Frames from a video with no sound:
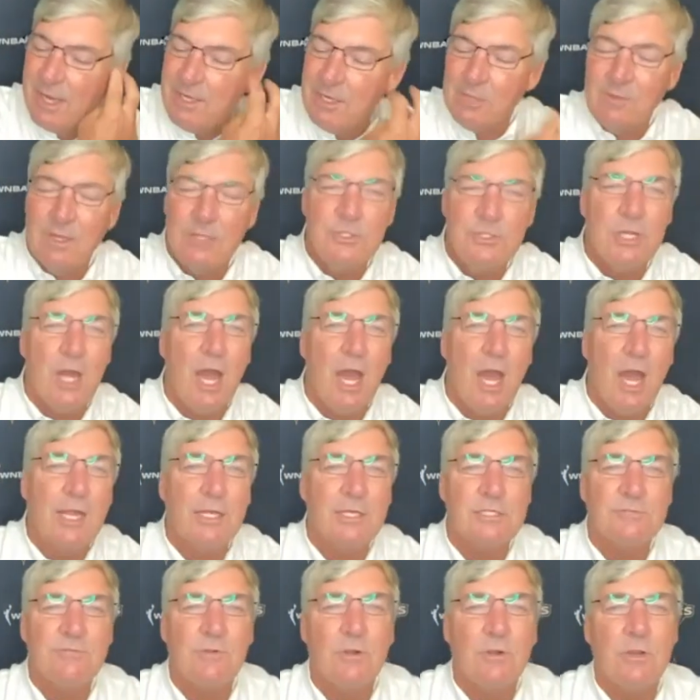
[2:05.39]
I know that
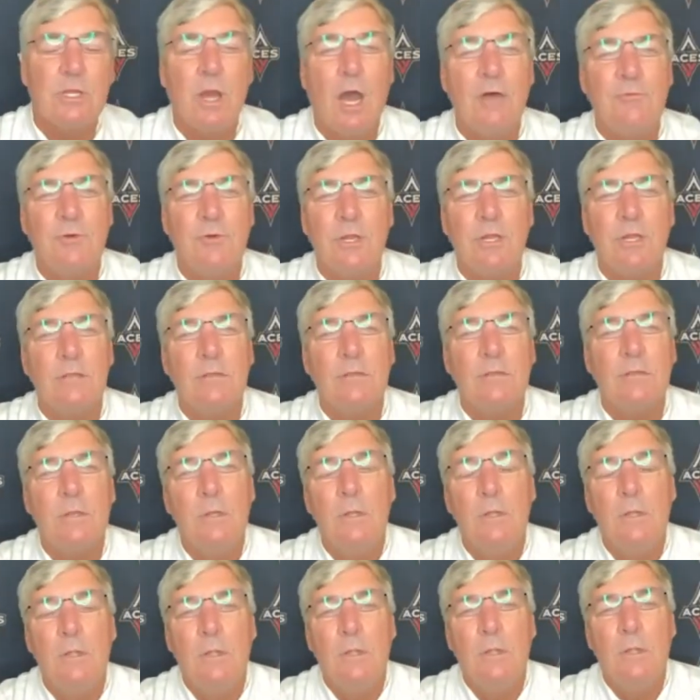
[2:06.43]
Jackie is very confident
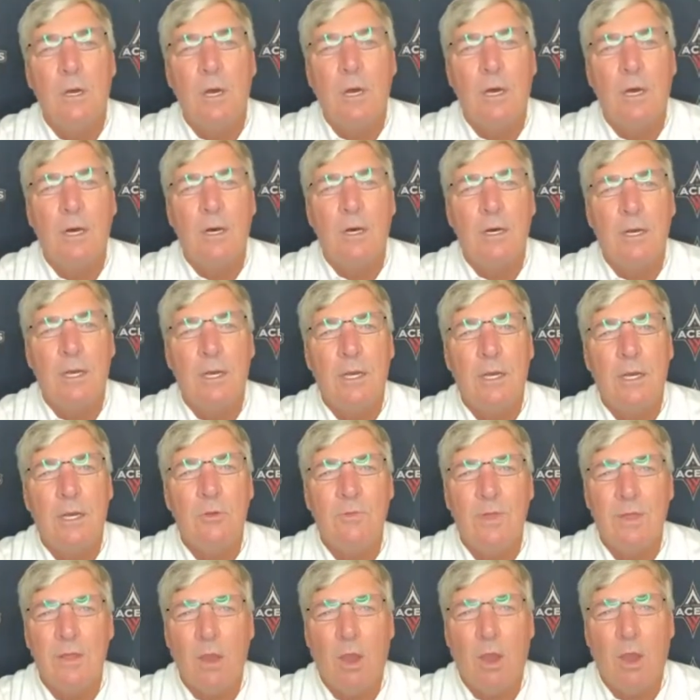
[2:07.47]
uh, in
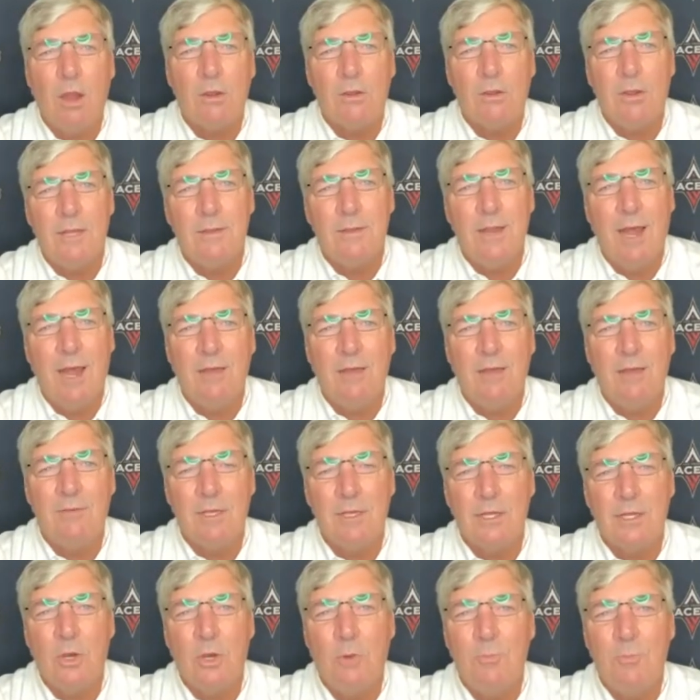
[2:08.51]
who they are and how they're
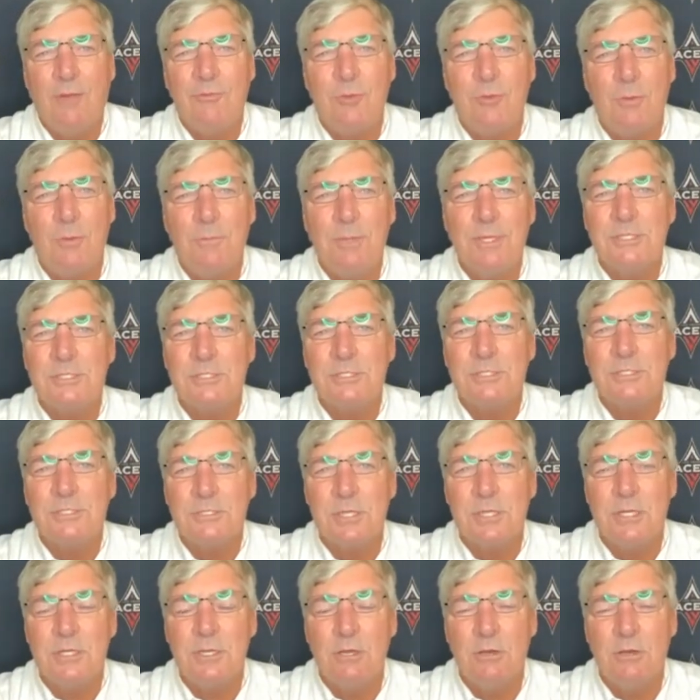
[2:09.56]
going to go about their business.